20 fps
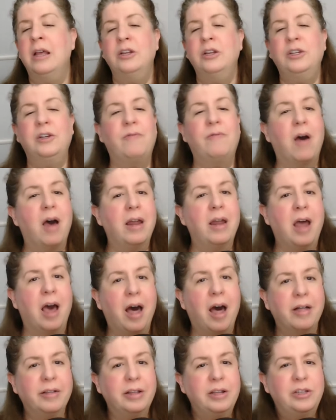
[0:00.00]
Javon
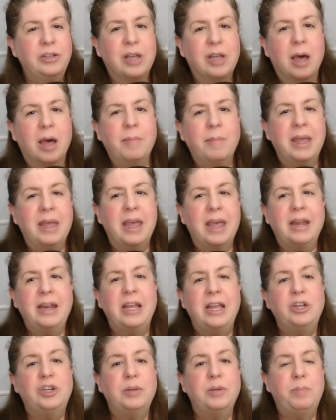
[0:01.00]
Hollins coming in,
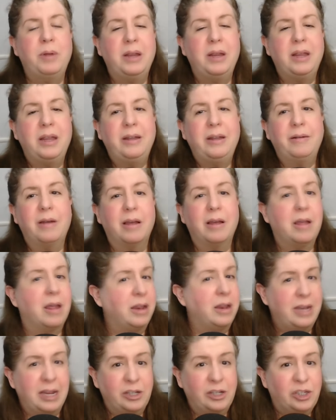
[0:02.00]
he should be
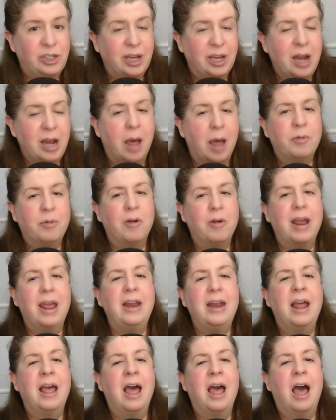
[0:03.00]
an instant
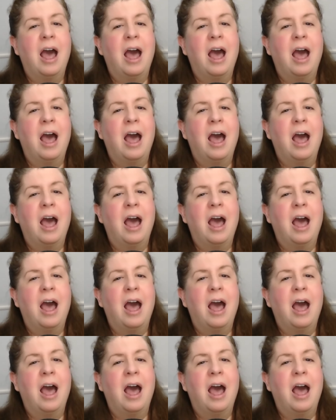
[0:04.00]
upgrade.